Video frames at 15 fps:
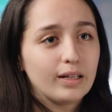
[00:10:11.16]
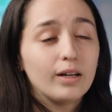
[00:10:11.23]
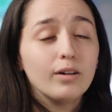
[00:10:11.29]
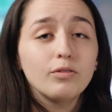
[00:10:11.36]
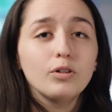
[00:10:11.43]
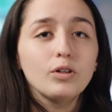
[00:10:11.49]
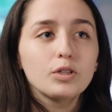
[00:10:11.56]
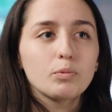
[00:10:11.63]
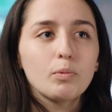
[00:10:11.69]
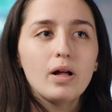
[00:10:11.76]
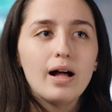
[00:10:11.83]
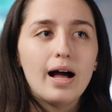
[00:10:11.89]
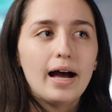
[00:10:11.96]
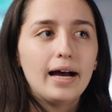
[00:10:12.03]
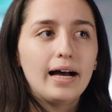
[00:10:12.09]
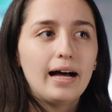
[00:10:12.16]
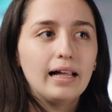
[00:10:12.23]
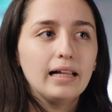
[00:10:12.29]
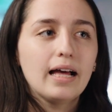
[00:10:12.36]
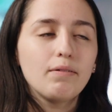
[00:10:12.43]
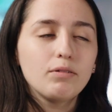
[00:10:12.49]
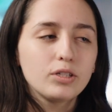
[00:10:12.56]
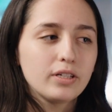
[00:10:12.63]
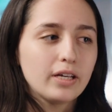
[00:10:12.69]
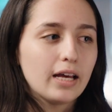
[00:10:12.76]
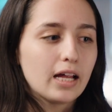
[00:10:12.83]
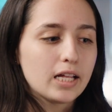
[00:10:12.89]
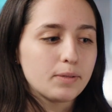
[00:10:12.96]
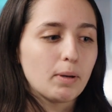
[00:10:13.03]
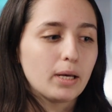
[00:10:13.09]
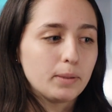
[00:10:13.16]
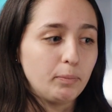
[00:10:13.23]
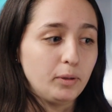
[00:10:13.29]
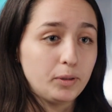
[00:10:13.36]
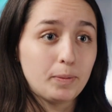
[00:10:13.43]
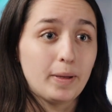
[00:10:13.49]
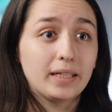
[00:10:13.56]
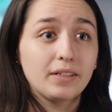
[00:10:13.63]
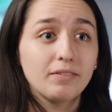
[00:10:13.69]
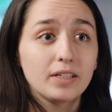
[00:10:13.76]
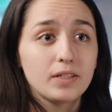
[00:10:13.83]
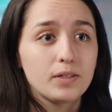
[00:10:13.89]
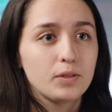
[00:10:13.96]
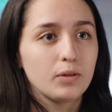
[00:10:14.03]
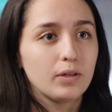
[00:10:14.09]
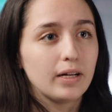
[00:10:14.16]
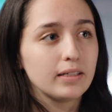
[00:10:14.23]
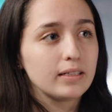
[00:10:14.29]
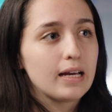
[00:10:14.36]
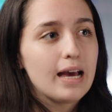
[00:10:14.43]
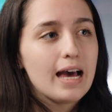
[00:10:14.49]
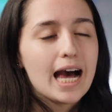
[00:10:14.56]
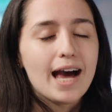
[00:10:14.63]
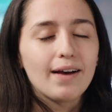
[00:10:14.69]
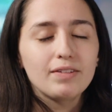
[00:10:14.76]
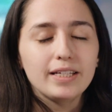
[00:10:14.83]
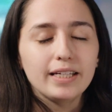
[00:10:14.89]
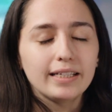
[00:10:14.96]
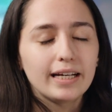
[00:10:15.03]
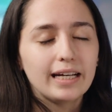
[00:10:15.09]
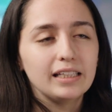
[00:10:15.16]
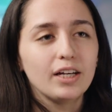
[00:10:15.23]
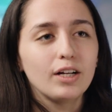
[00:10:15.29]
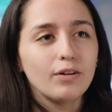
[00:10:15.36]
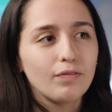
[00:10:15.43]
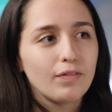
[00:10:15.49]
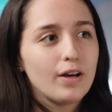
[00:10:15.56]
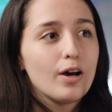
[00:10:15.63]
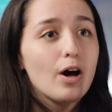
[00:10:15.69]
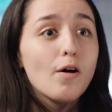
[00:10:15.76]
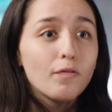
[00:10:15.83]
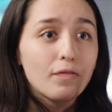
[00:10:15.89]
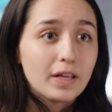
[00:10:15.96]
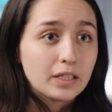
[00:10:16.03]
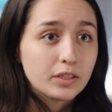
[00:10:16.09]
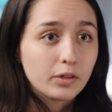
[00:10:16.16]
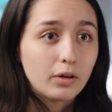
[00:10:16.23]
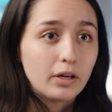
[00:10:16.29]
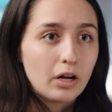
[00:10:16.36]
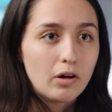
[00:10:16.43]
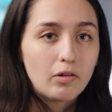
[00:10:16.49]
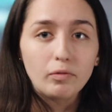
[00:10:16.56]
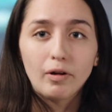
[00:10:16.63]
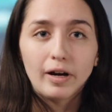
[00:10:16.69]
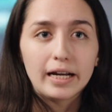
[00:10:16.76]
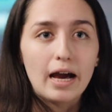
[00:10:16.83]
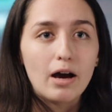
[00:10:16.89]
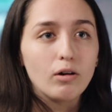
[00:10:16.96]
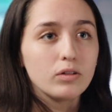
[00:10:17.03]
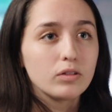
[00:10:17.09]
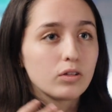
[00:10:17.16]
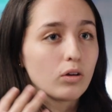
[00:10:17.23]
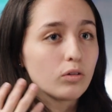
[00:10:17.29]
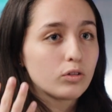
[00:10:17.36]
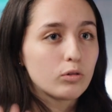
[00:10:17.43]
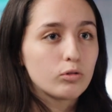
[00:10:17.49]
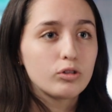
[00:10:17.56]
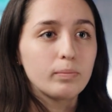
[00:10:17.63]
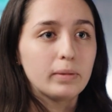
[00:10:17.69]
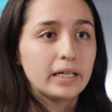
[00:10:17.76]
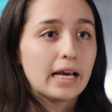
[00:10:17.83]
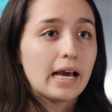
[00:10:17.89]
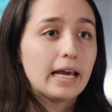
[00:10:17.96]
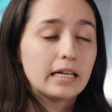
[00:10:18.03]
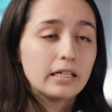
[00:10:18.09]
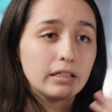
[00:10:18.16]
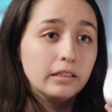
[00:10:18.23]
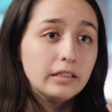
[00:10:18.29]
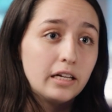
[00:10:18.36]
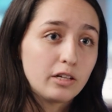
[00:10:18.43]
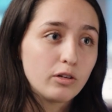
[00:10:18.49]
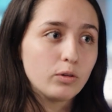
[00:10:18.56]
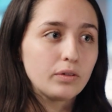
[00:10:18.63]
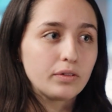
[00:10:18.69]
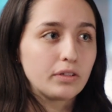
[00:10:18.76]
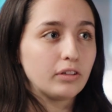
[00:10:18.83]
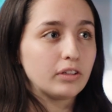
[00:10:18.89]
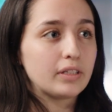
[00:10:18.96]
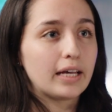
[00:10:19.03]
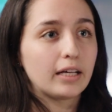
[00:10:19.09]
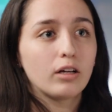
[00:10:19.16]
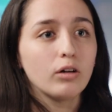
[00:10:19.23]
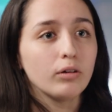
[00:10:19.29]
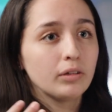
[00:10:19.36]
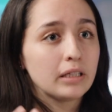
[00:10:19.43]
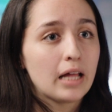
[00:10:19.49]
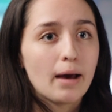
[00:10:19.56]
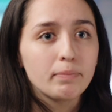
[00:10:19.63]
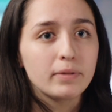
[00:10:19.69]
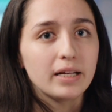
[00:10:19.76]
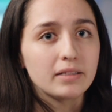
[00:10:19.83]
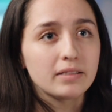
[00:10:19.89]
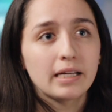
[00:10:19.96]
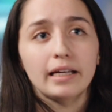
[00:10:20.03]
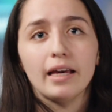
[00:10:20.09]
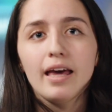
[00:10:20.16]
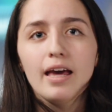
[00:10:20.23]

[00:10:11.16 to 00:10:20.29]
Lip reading: Of course. Well, I'll have to say, as my perspective as a student, I've seen a lot of things going on right now on social media and in the news. There's like current updates like,